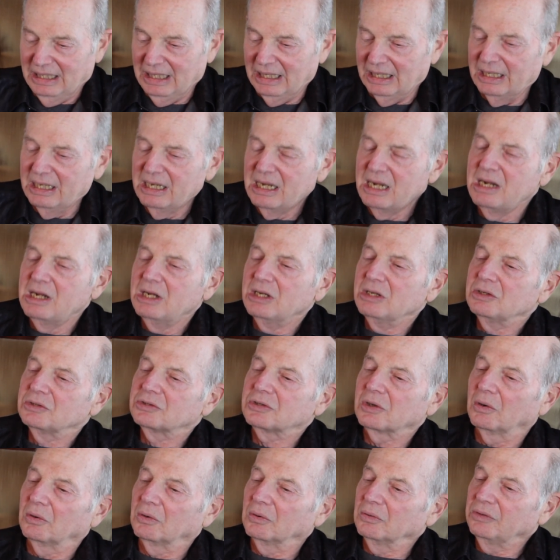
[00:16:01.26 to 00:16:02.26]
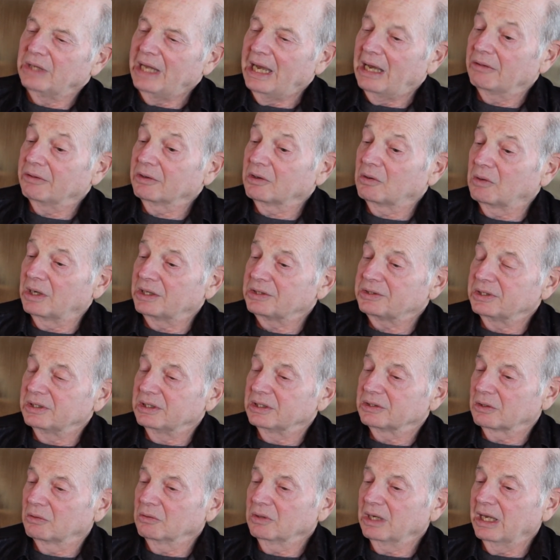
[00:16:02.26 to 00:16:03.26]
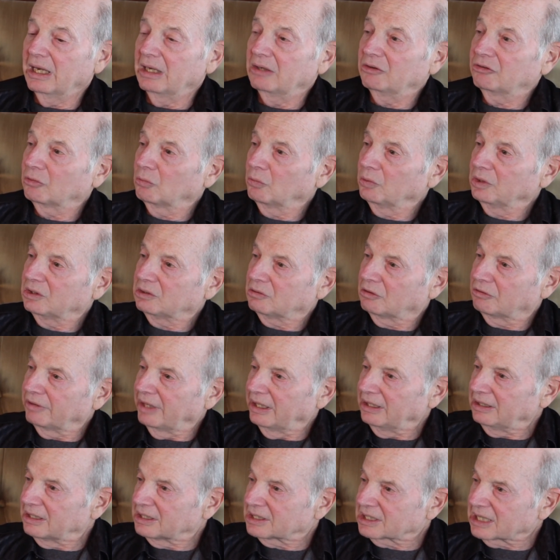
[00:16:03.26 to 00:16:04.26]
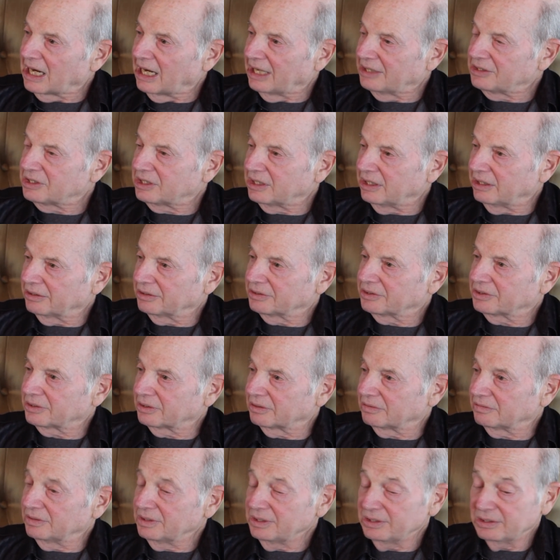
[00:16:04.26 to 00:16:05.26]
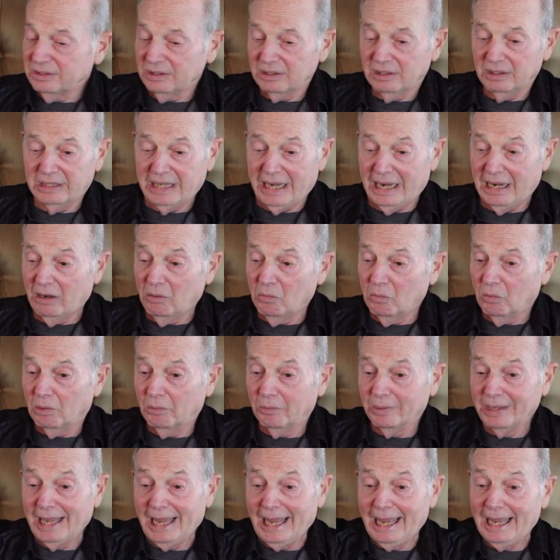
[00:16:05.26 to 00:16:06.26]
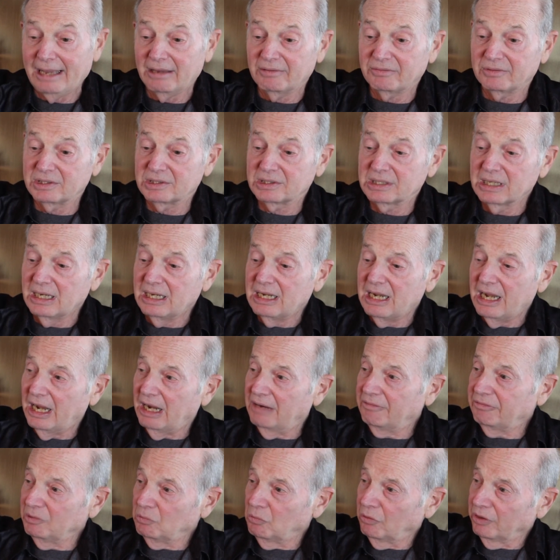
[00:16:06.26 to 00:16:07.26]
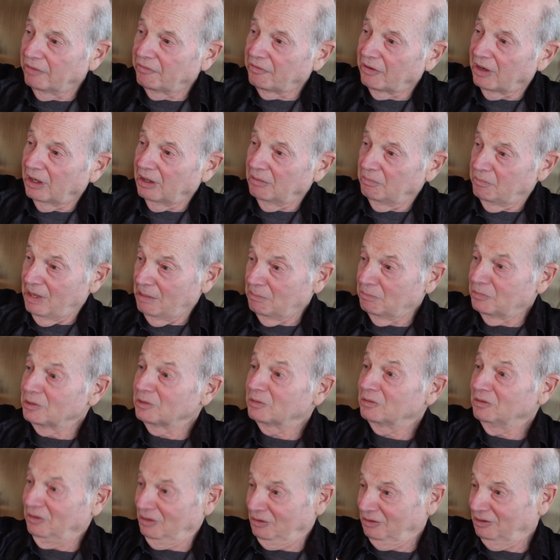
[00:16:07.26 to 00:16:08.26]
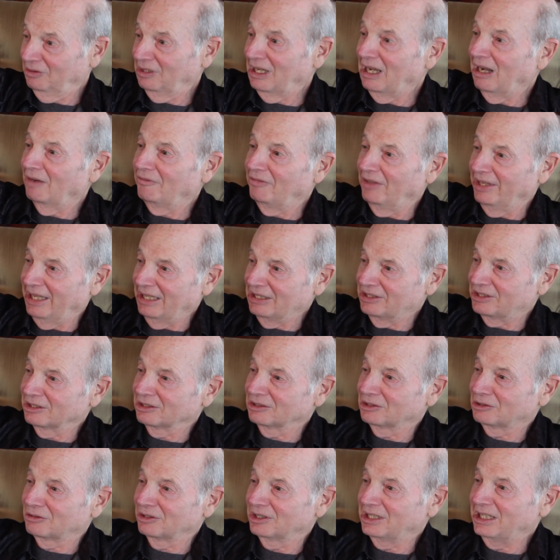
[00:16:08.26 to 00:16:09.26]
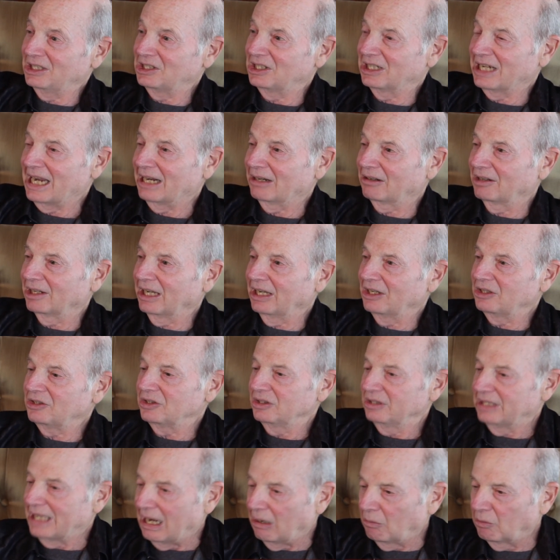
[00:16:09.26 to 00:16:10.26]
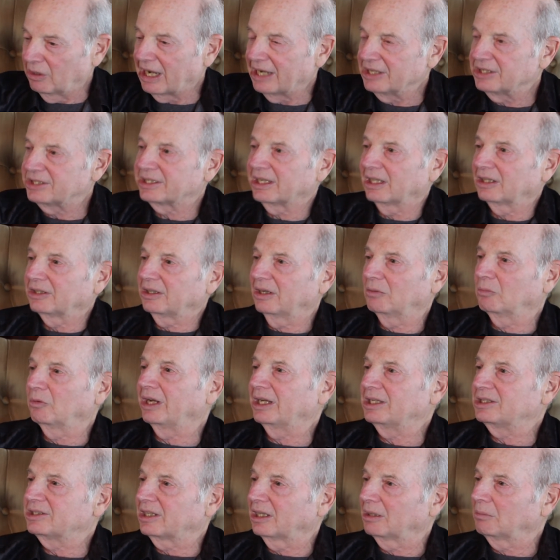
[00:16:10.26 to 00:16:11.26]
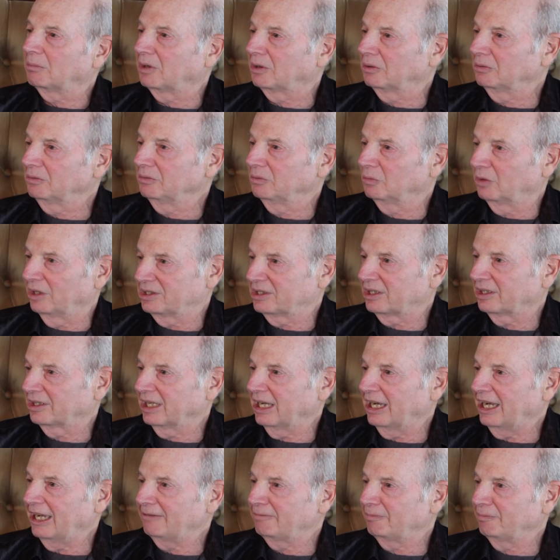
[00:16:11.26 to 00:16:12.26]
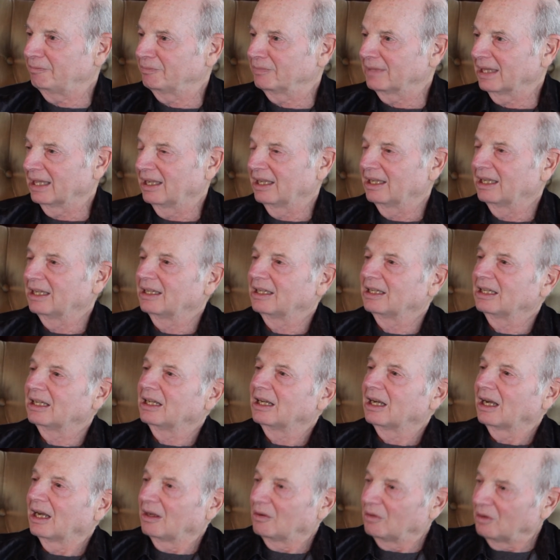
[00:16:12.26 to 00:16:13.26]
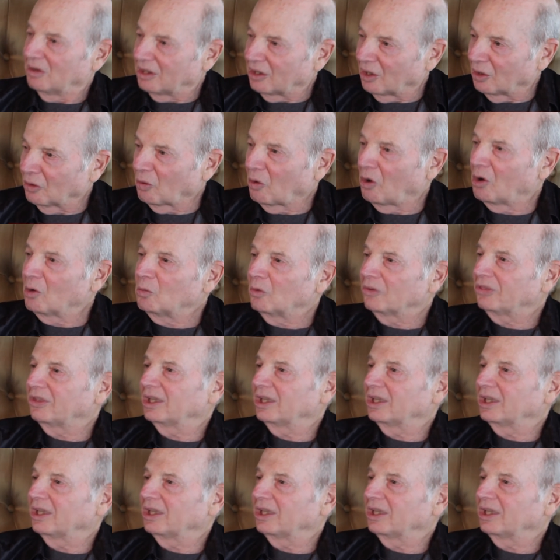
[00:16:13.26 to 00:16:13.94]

Yeah. So now the question is, okay, so we create this concierge service, mm -hmm. and mm-hmm. now what we have is every one of our member of the strategic aggregation. Now, when I sell when I sell a boat, when I sell a yacht, along